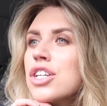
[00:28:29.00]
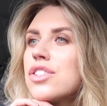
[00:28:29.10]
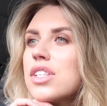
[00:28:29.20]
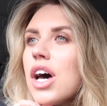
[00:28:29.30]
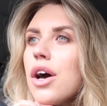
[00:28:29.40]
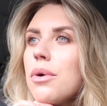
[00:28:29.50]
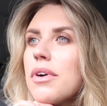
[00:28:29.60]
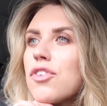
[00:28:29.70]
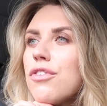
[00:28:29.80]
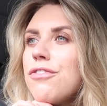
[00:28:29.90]
So
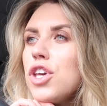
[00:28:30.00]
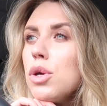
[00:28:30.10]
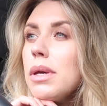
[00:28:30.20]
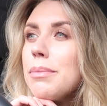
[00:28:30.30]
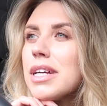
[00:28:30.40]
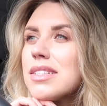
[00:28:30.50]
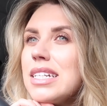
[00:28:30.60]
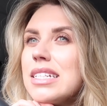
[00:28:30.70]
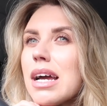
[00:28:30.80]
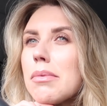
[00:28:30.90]
I've got a few emails I
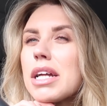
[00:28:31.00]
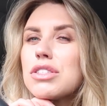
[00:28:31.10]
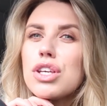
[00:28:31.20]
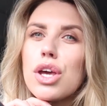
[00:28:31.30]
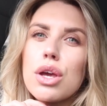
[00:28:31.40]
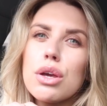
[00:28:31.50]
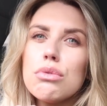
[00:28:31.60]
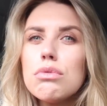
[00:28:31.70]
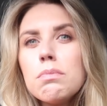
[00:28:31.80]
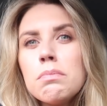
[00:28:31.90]
need to get back
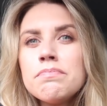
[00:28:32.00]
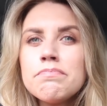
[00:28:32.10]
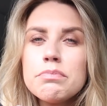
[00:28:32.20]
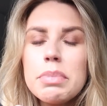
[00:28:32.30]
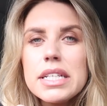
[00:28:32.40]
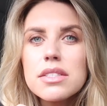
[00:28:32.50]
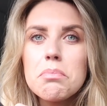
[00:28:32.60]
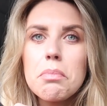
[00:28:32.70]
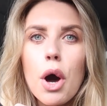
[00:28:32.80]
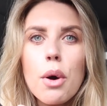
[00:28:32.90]
to, bits
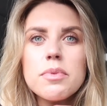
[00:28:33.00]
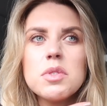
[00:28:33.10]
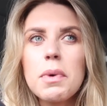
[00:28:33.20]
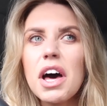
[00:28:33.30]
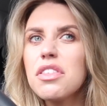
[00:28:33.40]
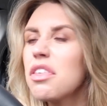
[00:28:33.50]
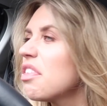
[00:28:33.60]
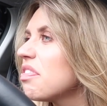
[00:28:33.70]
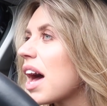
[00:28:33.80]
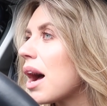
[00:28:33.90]
and bobs. But other
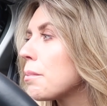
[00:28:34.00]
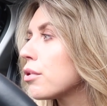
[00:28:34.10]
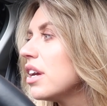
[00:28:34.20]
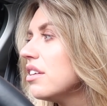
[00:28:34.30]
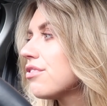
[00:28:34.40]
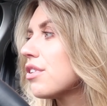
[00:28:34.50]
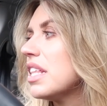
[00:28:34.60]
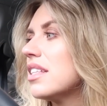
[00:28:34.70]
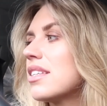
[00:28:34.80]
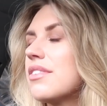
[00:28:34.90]
than that, I'm pretty
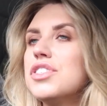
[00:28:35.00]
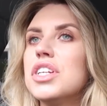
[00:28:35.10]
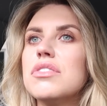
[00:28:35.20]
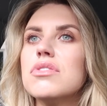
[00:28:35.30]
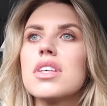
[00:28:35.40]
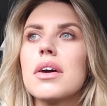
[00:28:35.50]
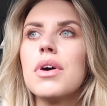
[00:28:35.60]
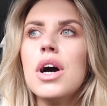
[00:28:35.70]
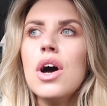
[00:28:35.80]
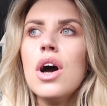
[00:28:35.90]
free this afternoon. So
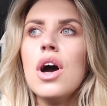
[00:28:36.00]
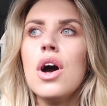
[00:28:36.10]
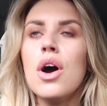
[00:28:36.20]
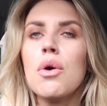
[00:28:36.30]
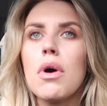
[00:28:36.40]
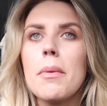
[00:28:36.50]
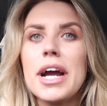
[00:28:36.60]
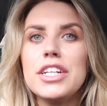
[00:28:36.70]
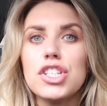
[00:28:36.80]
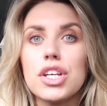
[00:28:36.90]
what I
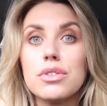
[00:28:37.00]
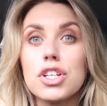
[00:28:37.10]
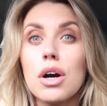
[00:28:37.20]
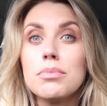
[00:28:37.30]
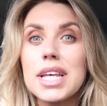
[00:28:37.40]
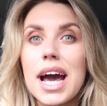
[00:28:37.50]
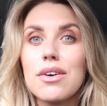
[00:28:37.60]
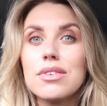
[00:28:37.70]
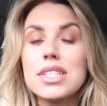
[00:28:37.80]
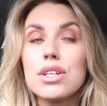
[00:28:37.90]
might do, Tom's
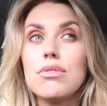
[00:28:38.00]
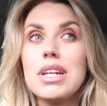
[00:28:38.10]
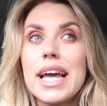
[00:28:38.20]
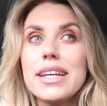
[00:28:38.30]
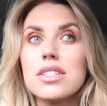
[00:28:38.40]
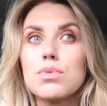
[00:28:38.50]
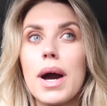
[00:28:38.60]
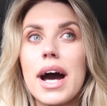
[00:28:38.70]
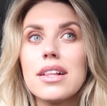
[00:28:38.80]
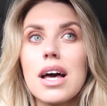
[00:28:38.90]
out till late as
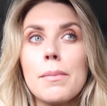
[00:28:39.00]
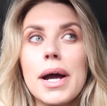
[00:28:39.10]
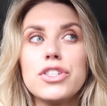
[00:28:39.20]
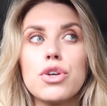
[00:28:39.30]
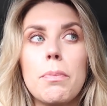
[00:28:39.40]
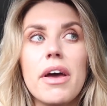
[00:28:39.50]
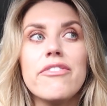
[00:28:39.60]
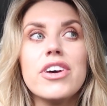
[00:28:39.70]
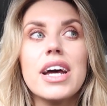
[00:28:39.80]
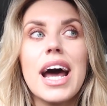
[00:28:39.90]
well. I might do a bit
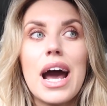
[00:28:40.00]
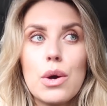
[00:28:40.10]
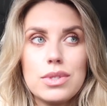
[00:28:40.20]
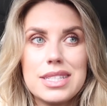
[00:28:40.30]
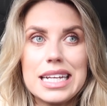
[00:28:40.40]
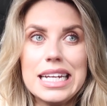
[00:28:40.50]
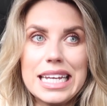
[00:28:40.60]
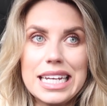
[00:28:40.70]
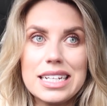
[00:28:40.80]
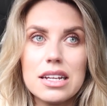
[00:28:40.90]
of a house
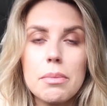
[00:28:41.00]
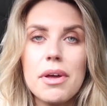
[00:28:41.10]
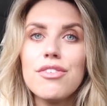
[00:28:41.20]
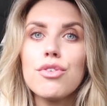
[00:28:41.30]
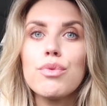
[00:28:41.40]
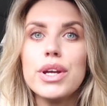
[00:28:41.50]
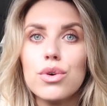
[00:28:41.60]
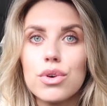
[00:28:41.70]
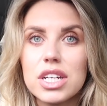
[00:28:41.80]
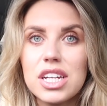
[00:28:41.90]
clean, a bit of a
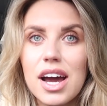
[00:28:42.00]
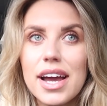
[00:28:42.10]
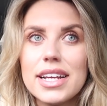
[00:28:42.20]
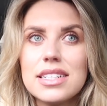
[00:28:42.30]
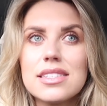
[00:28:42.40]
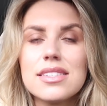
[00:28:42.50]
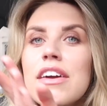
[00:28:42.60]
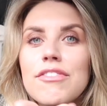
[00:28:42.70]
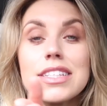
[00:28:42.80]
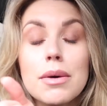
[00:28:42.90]
reorganise.
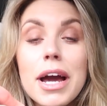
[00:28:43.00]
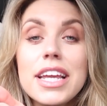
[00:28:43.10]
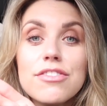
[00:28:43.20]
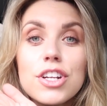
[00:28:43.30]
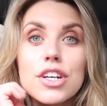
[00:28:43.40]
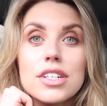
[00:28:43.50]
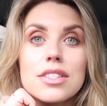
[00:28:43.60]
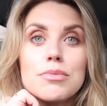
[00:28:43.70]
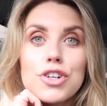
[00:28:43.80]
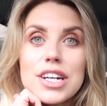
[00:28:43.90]
In fact, I might even look at
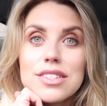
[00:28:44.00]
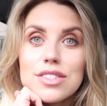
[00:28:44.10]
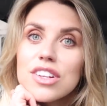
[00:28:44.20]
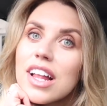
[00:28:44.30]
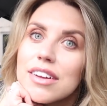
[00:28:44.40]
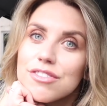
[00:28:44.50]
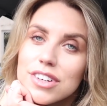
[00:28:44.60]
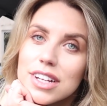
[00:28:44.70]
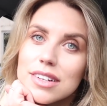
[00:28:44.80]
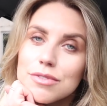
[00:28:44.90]
some dresses online
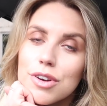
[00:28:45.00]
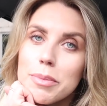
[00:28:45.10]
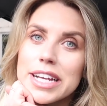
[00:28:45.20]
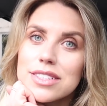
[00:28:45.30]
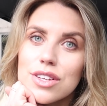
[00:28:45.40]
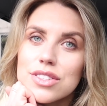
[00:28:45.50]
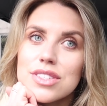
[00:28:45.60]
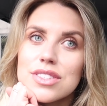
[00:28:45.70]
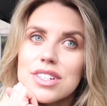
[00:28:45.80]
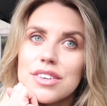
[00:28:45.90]
for from
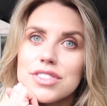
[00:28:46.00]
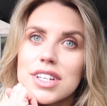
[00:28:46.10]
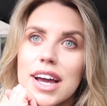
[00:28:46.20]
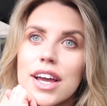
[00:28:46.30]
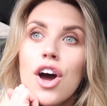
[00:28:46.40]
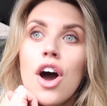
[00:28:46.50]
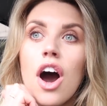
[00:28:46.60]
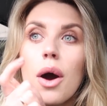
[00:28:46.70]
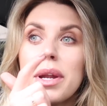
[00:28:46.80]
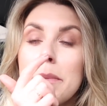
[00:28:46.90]
ASOS and stuff tonight.
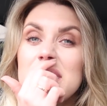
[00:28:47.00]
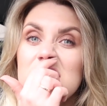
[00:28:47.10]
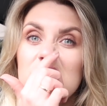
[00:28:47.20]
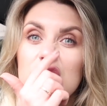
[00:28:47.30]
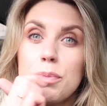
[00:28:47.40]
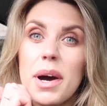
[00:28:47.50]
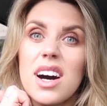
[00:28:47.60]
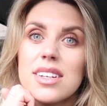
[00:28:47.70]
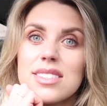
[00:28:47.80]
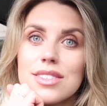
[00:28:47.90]
Oh, and I missed two
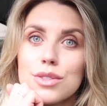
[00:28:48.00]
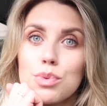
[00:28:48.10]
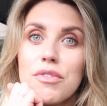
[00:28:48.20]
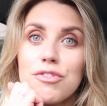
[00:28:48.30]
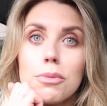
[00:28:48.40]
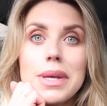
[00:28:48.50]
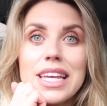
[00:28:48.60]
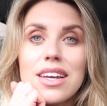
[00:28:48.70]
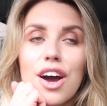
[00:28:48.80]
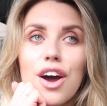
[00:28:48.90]
parcels, one from
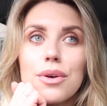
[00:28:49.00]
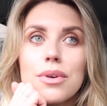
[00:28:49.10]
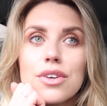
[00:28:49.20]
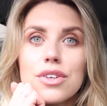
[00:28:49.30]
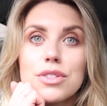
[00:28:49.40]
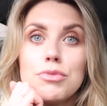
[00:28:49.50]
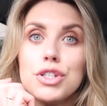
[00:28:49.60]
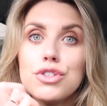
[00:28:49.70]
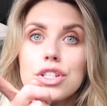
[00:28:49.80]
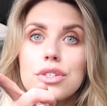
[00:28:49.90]
Ego, got some
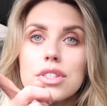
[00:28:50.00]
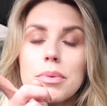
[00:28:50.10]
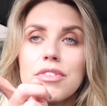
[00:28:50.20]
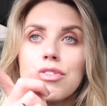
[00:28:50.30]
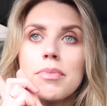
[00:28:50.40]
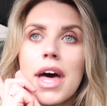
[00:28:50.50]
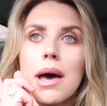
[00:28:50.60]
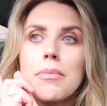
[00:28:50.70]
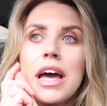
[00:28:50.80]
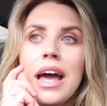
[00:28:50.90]
new shoes coming from
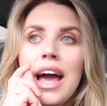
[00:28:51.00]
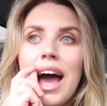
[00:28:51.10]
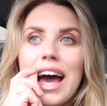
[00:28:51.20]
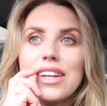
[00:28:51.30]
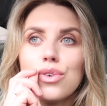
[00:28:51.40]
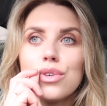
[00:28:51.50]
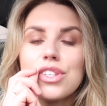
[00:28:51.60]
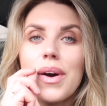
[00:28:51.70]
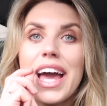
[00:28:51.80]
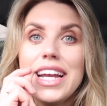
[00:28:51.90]
them, and
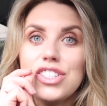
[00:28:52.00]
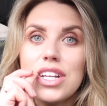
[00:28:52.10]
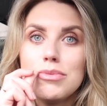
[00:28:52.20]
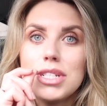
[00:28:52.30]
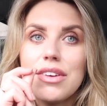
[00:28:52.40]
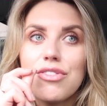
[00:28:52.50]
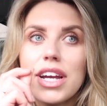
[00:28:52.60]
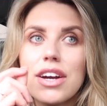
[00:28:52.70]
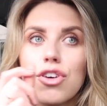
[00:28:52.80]
also H&M delivery.